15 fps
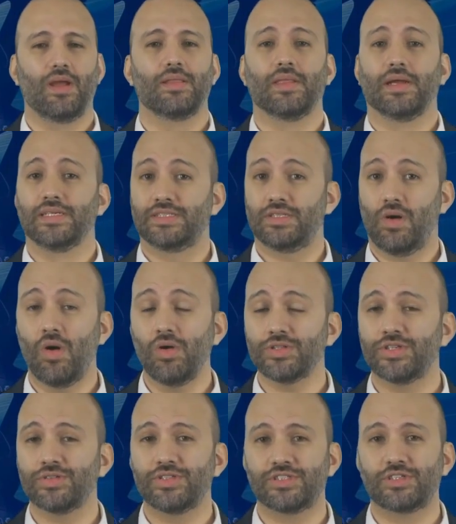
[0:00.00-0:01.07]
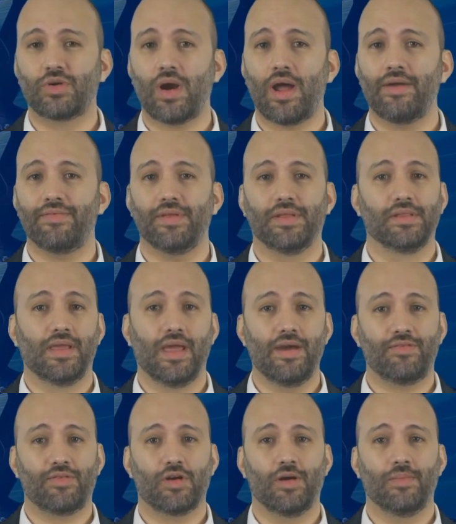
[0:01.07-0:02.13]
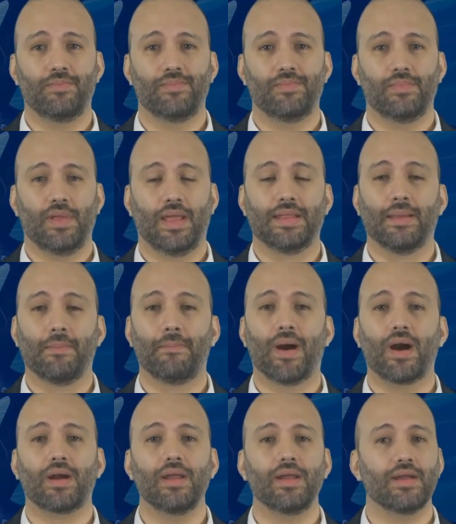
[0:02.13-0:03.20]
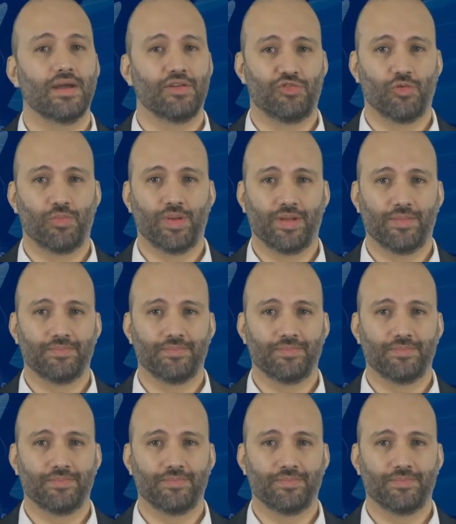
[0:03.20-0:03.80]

that is also described in the FCOM in the parking SOP.